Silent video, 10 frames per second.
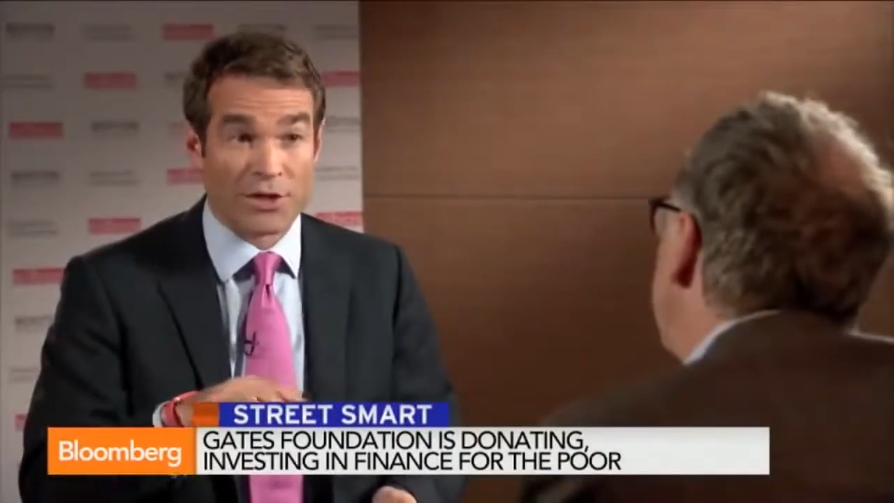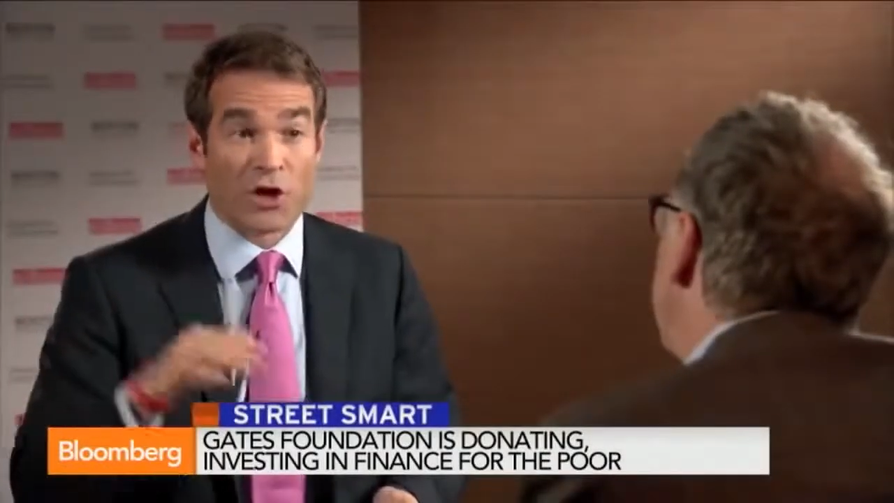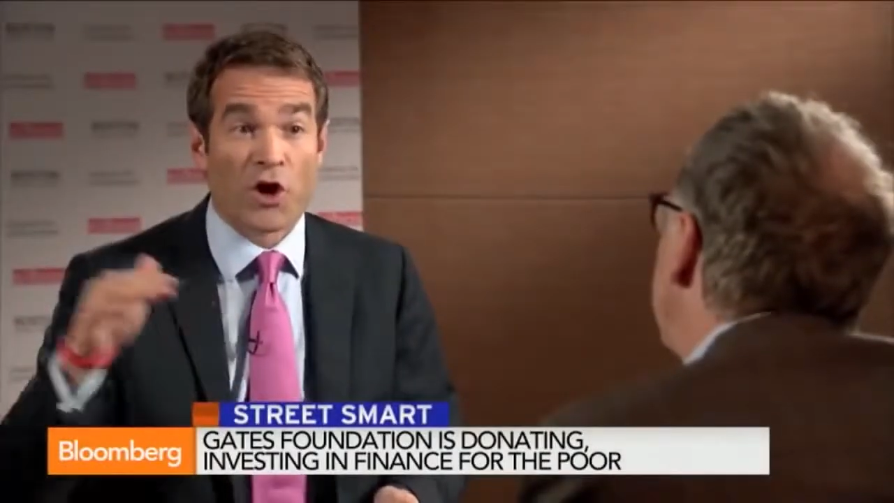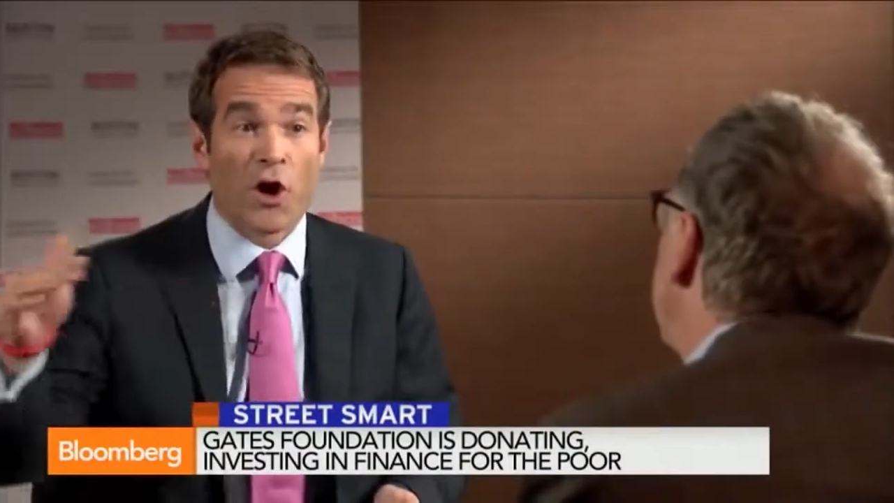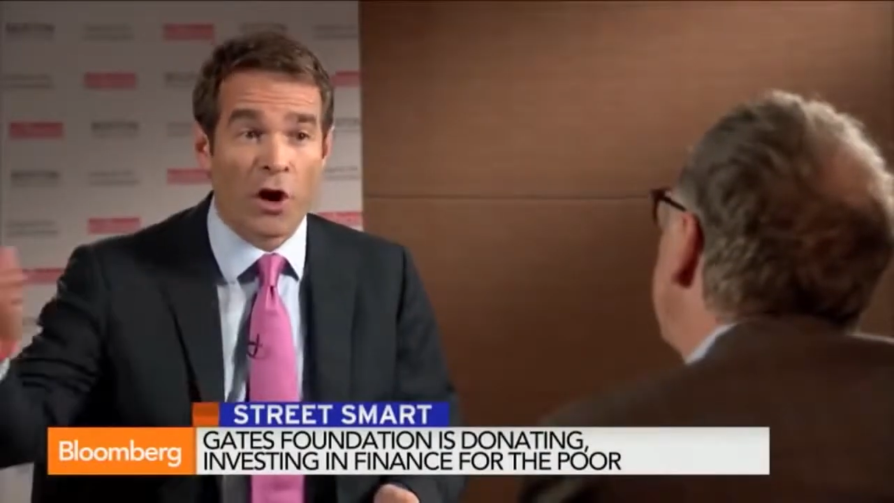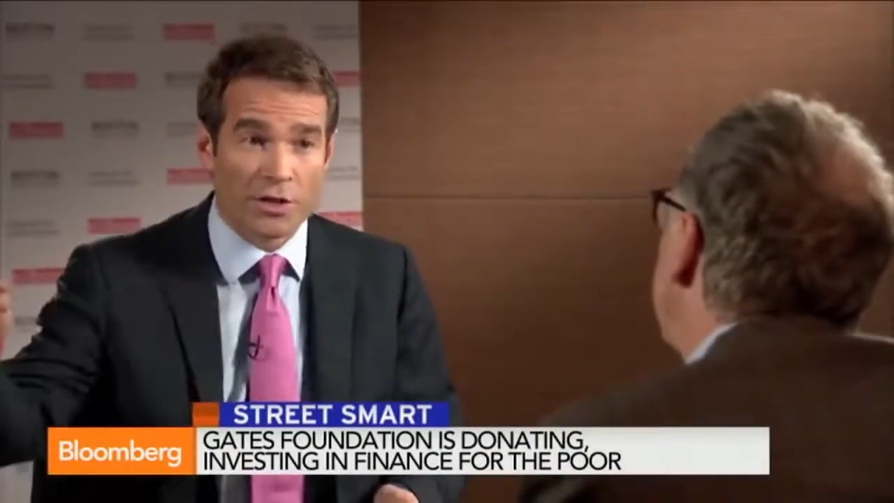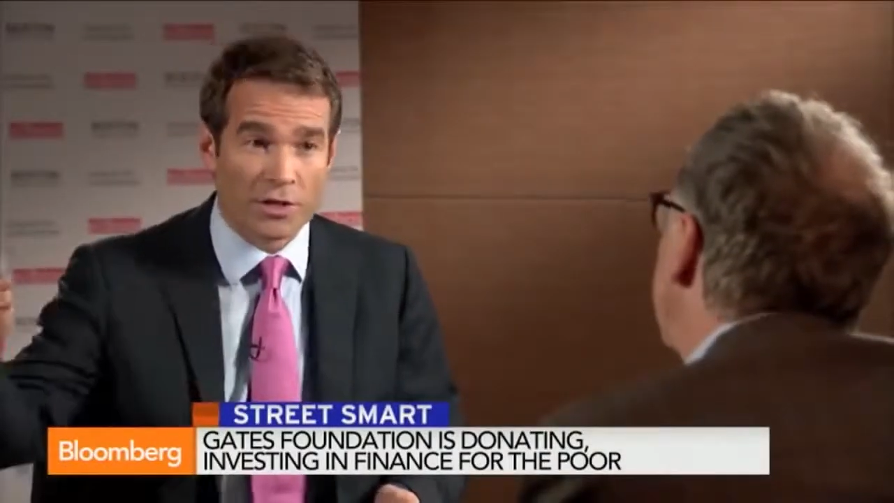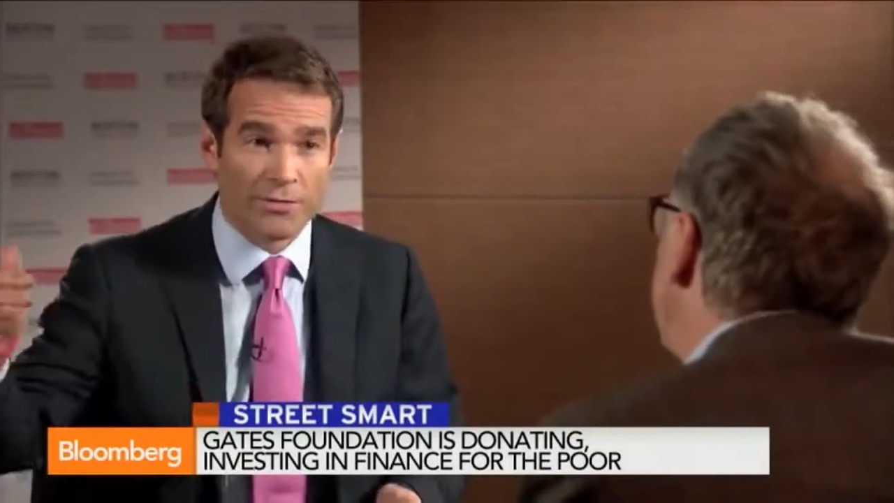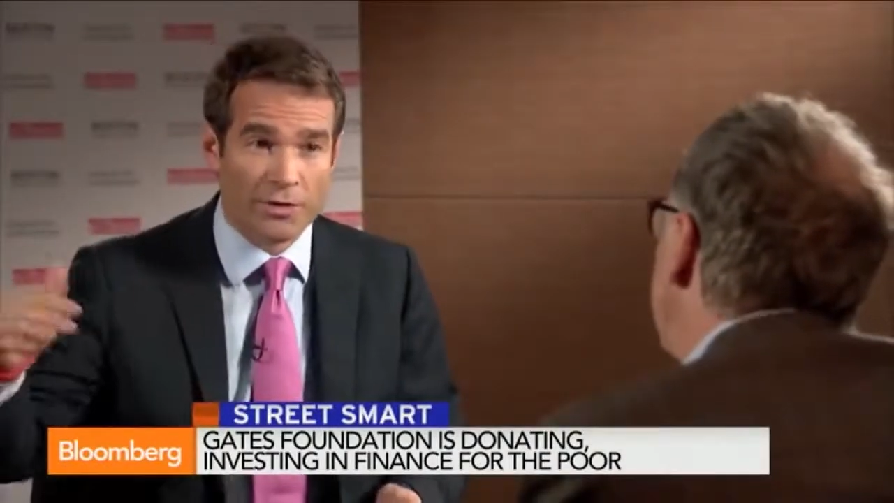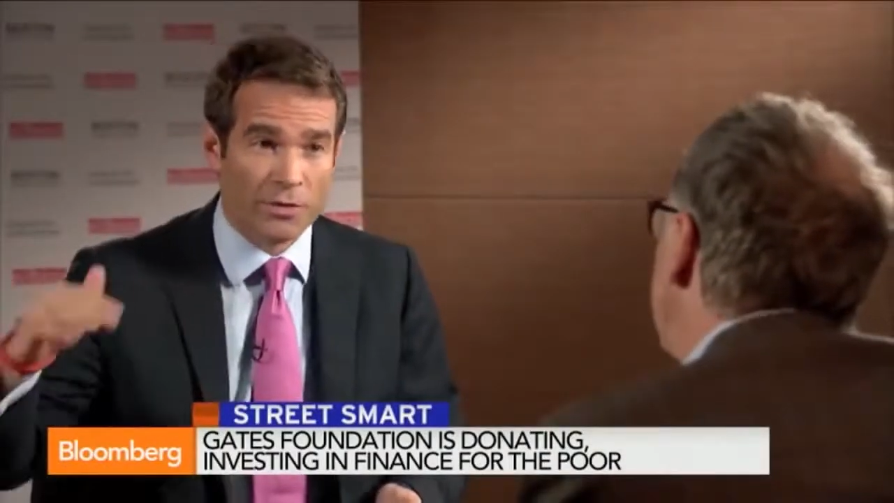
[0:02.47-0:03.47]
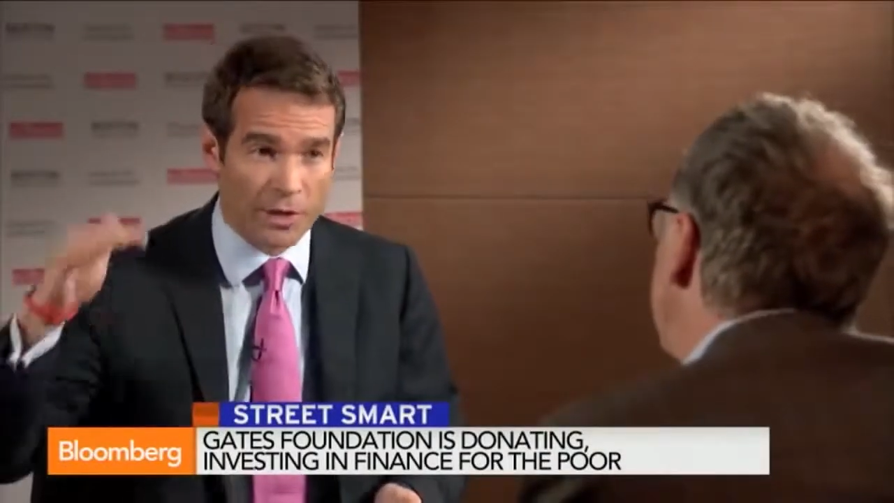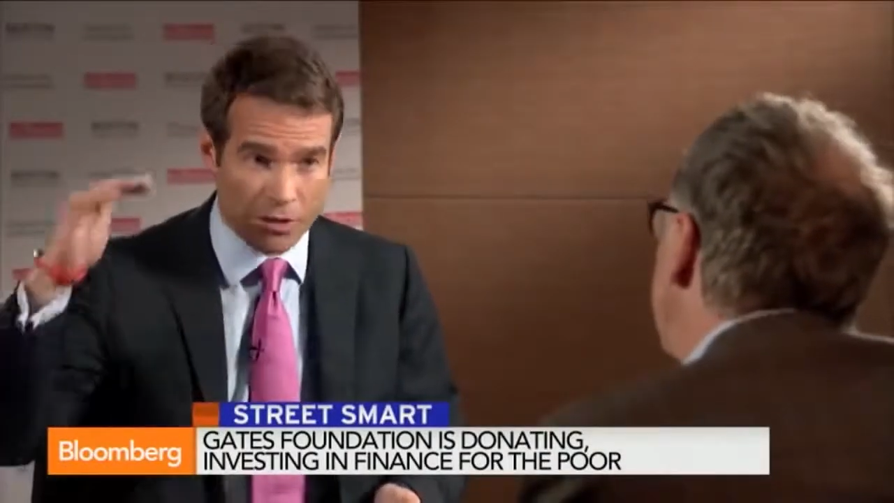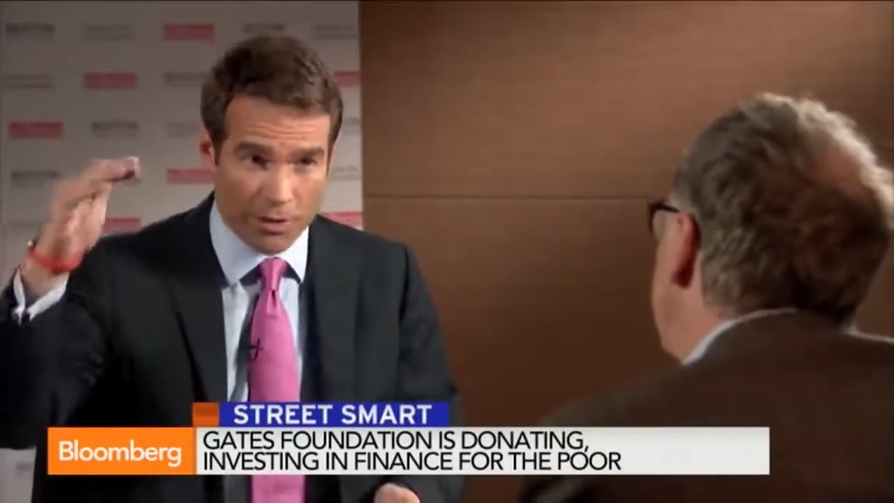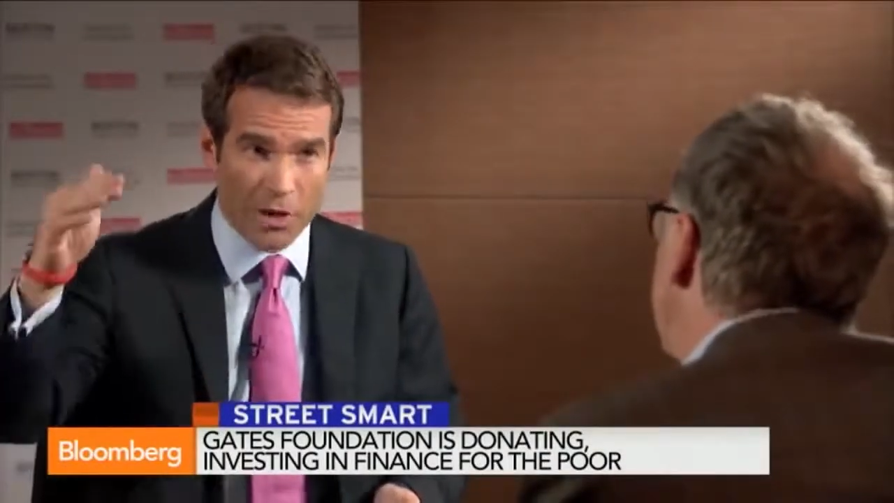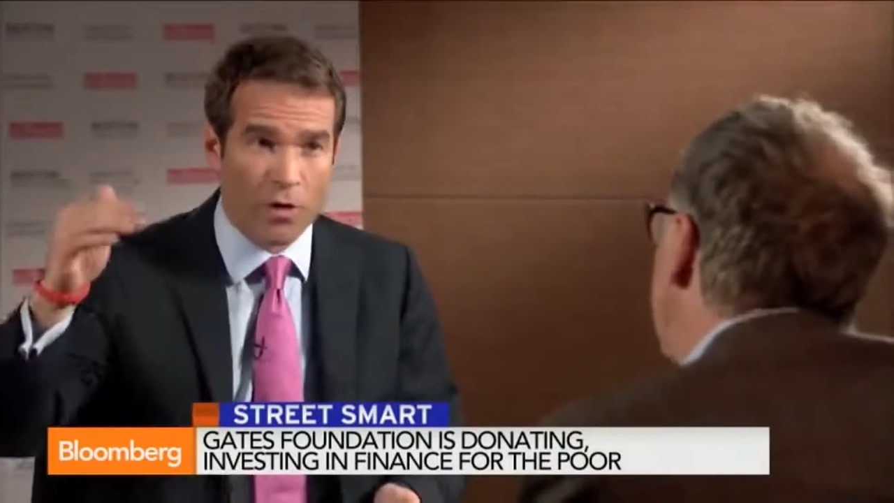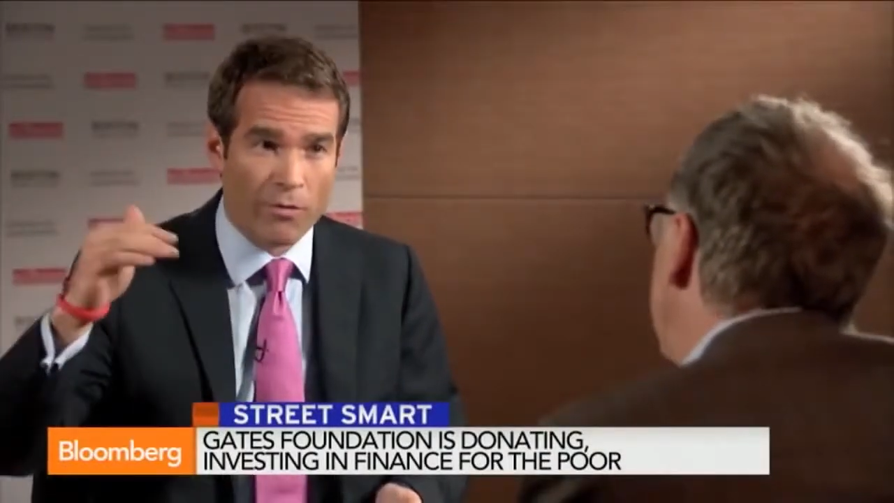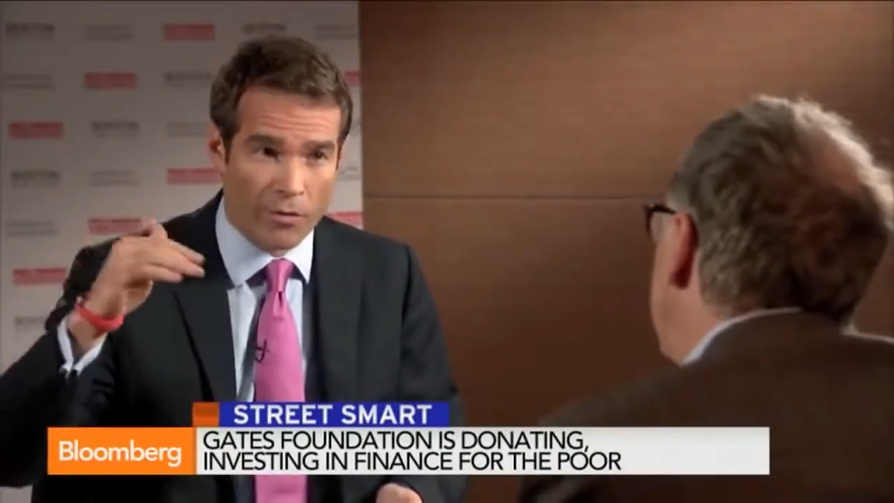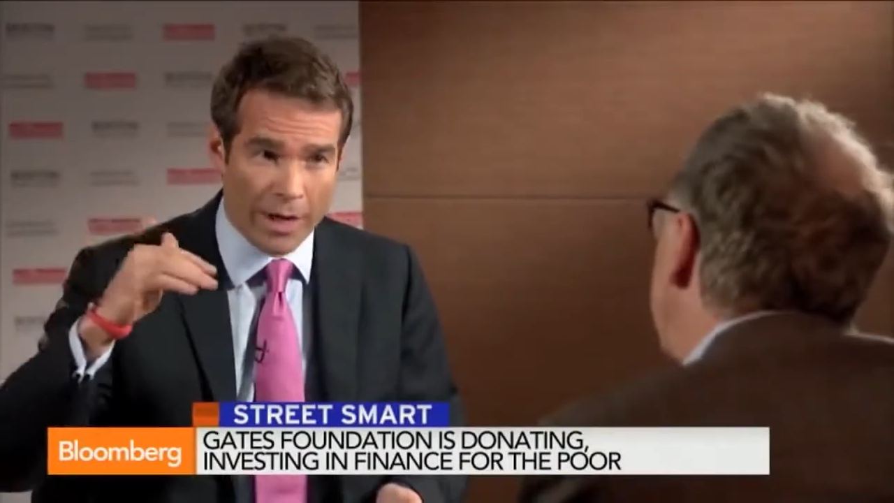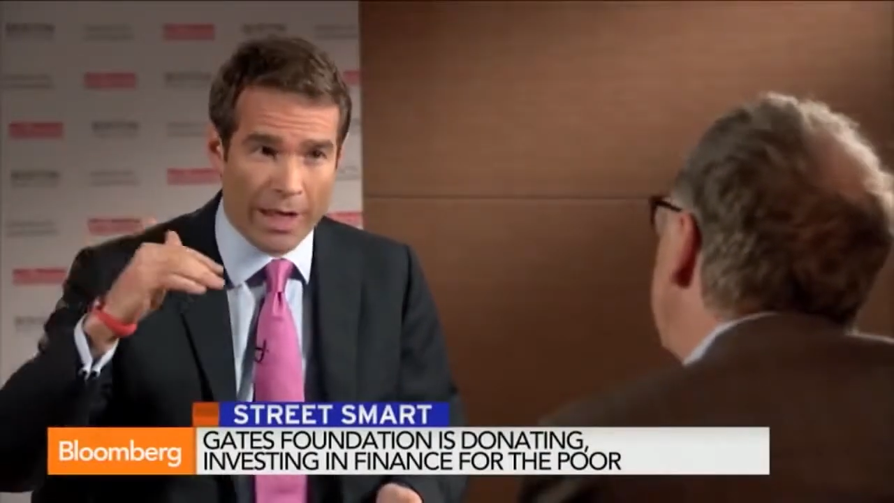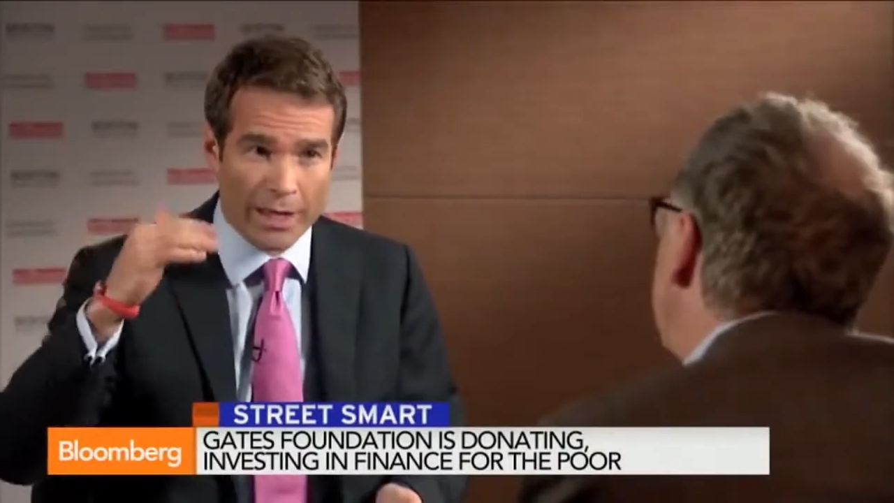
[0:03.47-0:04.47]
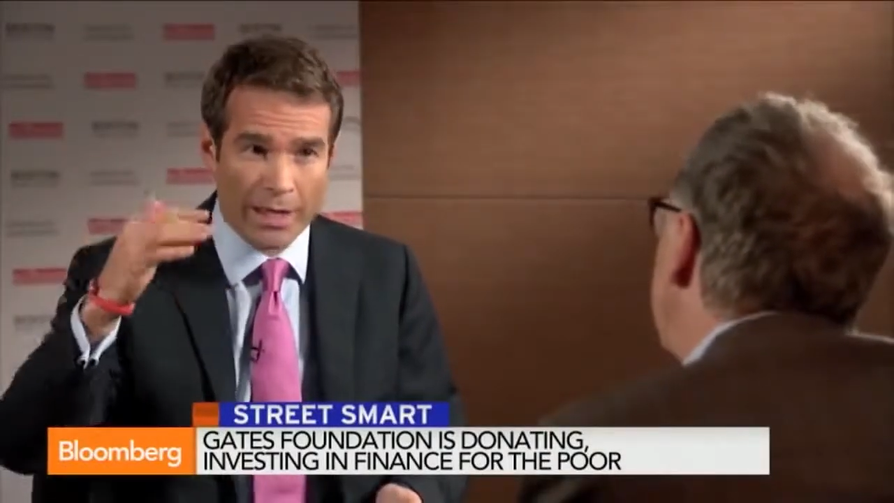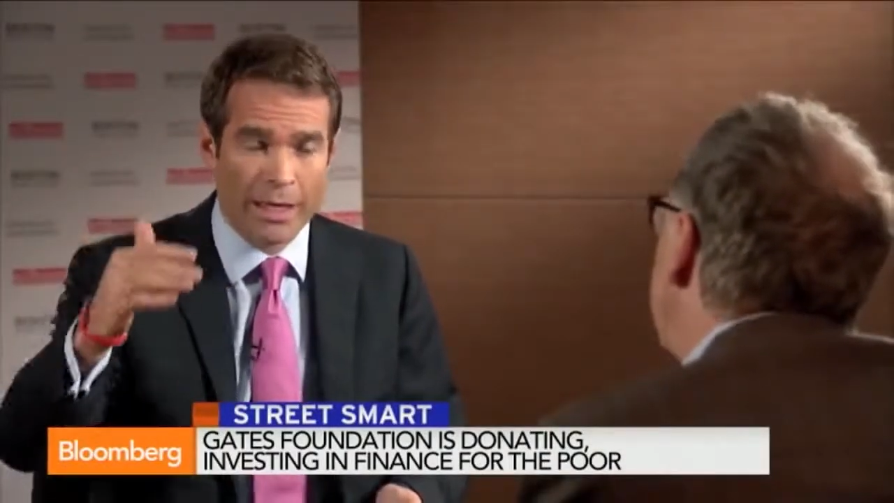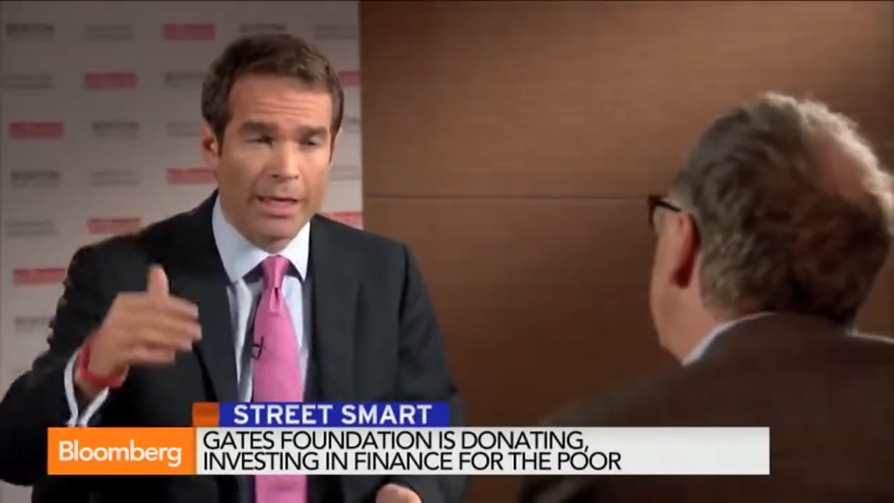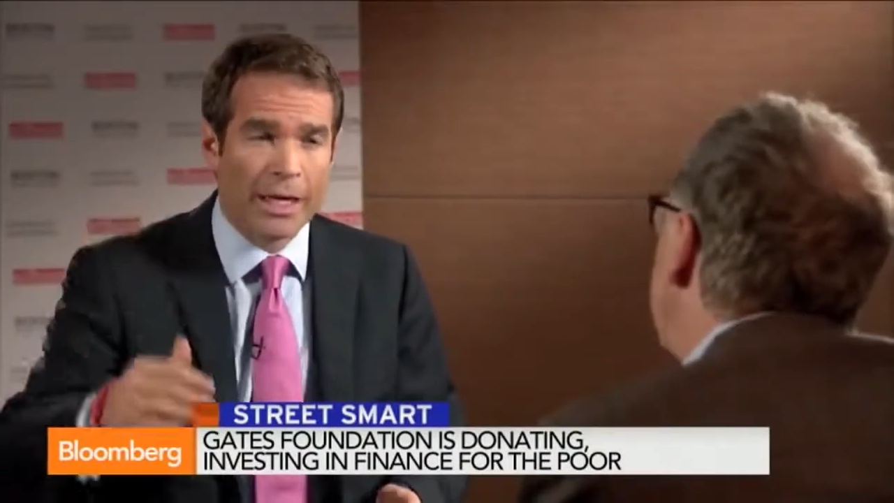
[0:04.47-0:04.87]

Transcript: the cost of doing so, the overhead,